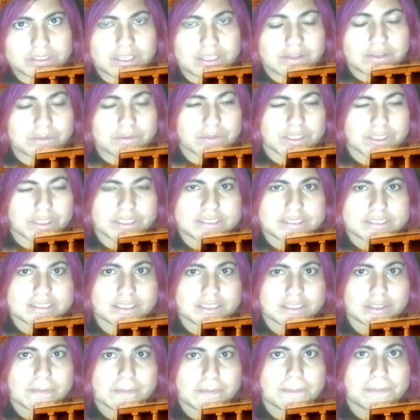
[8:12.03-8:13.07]
other would
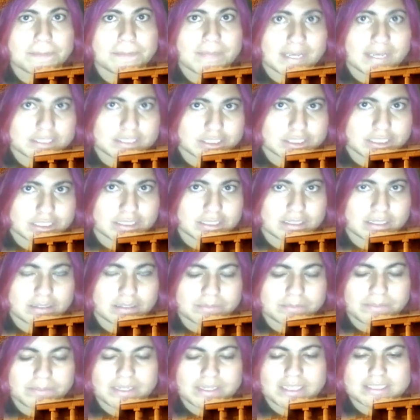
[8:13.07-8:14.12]
consider magic.
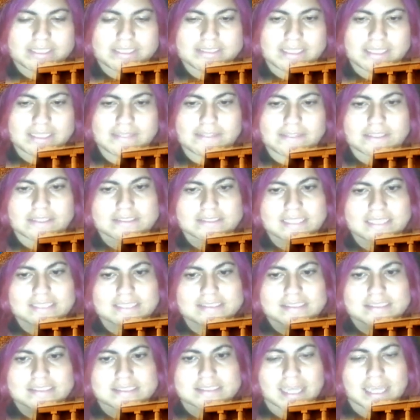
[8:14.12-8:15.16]
But he's saying that
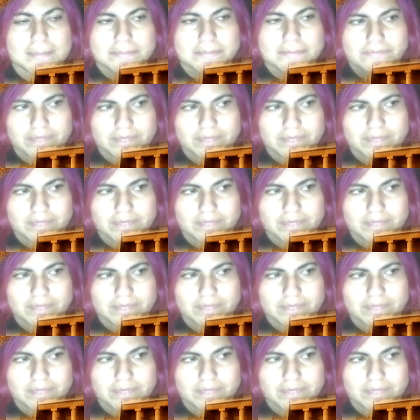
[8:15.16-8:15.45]
that's the type of